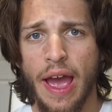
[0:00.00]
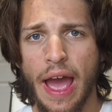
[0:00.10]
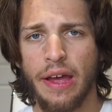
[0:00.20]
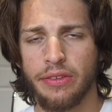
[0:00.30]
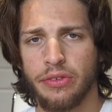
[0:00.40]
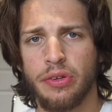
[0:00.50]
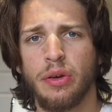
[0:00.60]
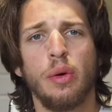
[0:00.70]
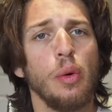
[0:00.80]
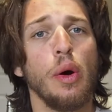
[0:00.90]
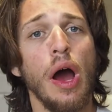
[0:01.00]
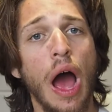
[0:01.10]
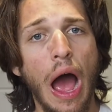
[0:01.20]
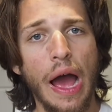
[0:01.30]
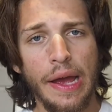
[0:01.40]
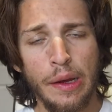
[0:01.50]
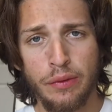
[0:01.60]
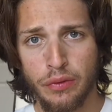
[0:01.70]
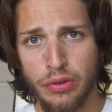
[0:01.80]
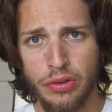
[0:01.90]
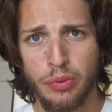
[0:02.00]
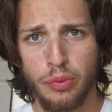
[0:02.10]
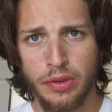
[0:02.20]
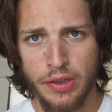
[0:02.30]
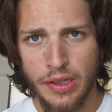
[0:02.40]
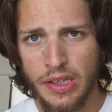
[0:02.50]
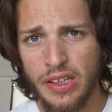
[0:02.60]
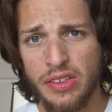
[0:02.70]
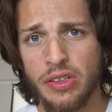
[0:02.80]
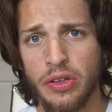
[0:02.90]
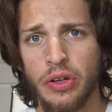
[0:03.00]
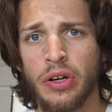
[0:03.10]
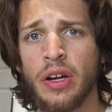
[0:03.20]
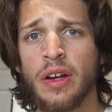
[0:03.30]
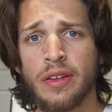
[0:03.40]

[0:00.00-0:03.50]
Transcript: And two, it just was easier